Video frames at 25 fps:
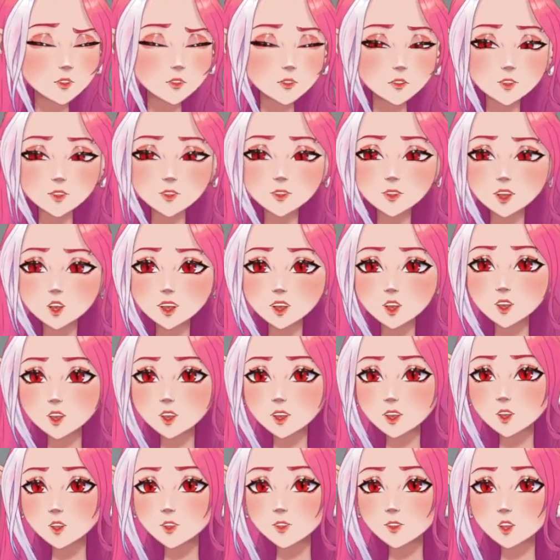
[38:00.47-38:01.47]

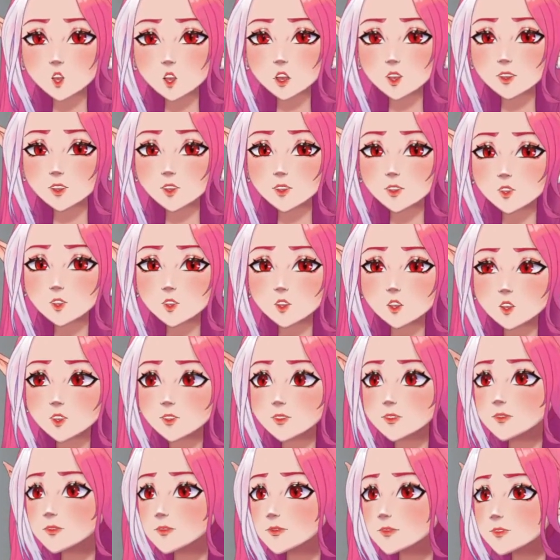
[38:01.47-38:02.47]
place to have to deal
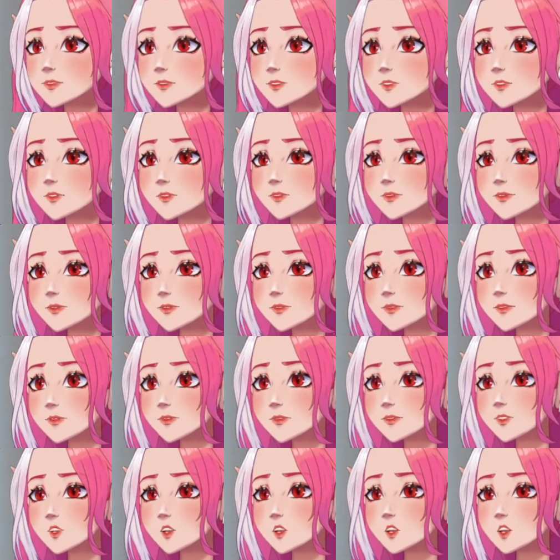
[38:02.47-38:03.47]
with them.
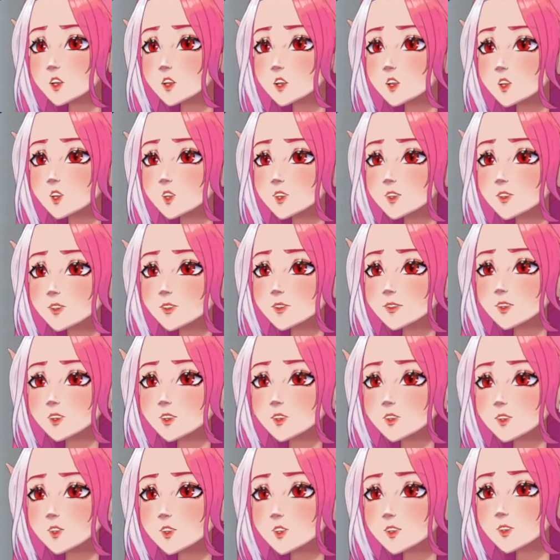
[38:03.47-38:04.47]
So we're
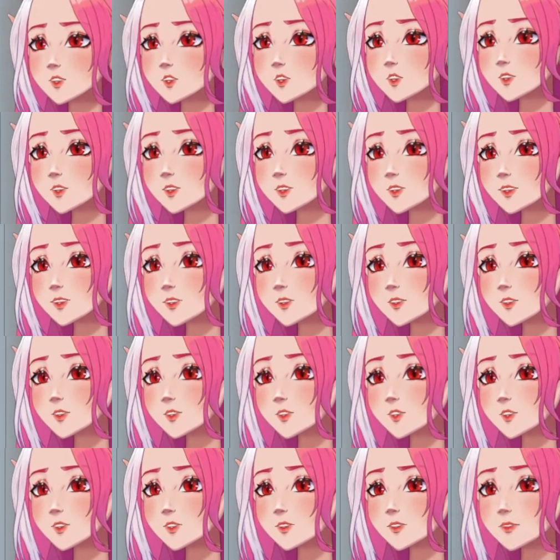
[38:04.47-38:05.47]
going to go in
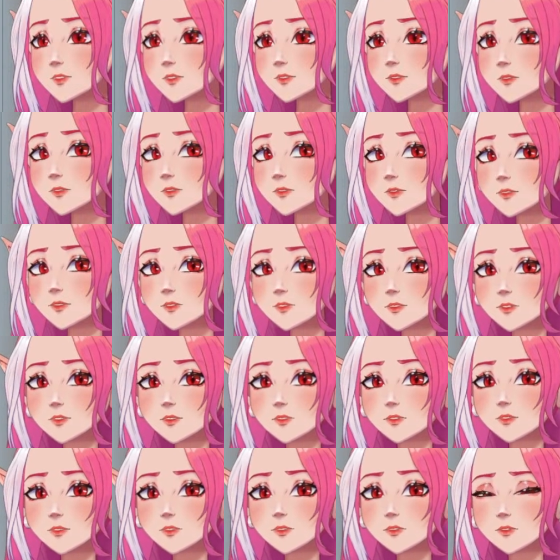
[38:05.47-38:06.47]
here,
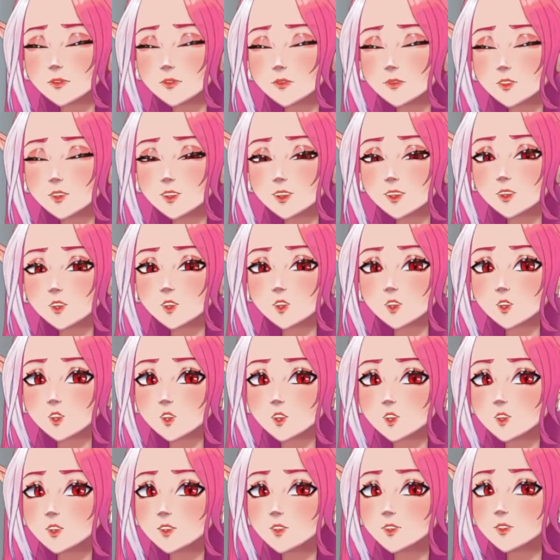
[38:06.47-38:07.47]

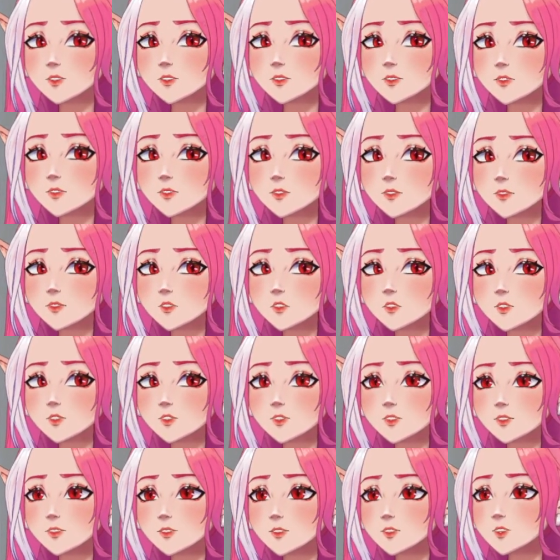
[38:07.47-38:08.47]
and I'm
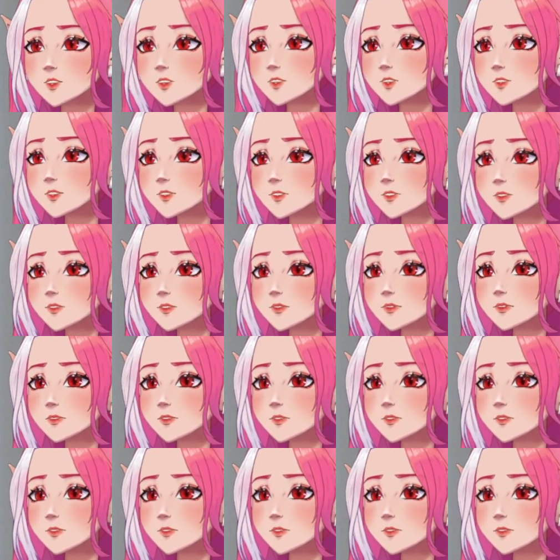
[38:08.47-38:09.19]
going to